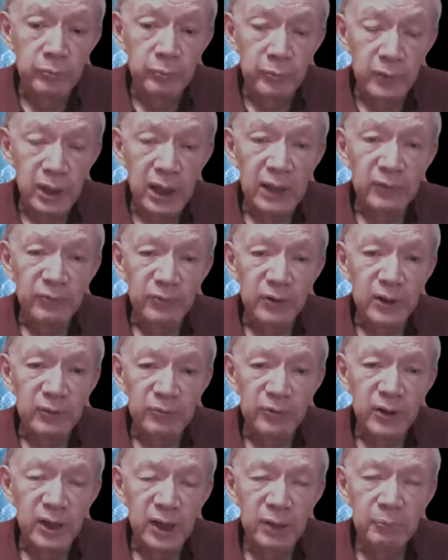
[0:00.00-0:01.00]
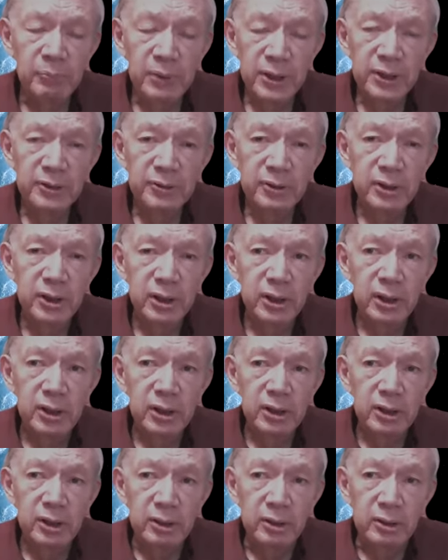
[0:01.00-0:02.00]
If it had been
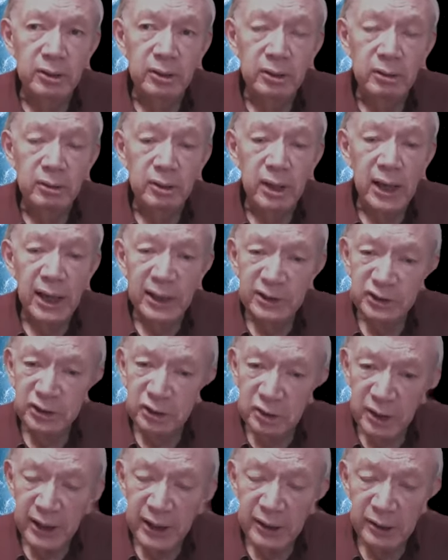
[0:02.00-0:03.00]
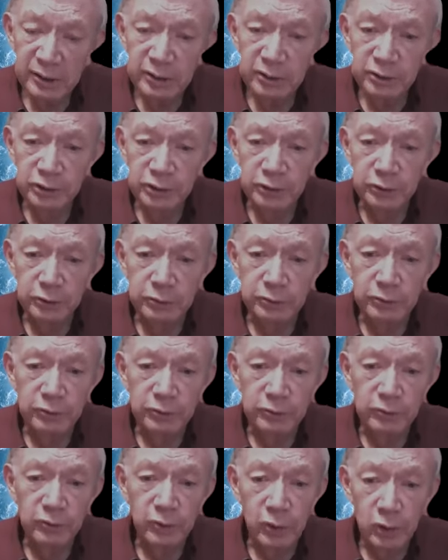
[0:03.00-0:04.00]
isolated
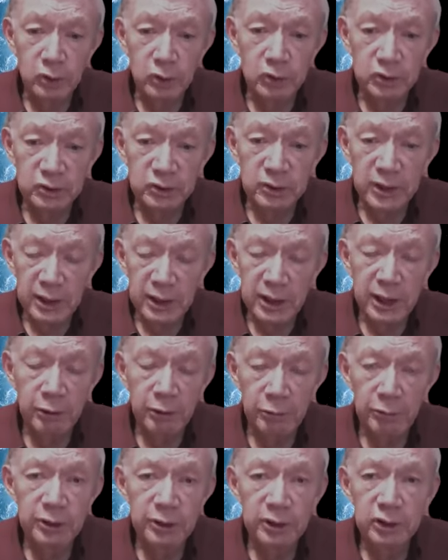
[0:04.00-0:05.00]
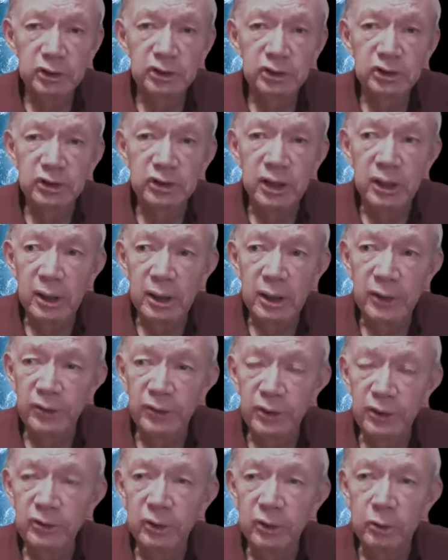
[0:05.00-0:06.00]
to those areas, I
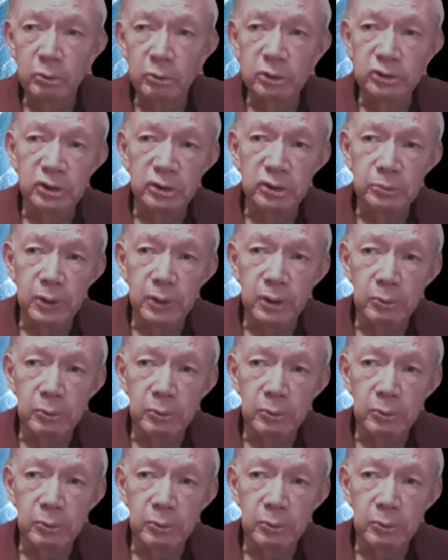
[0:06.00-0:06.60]
think there was a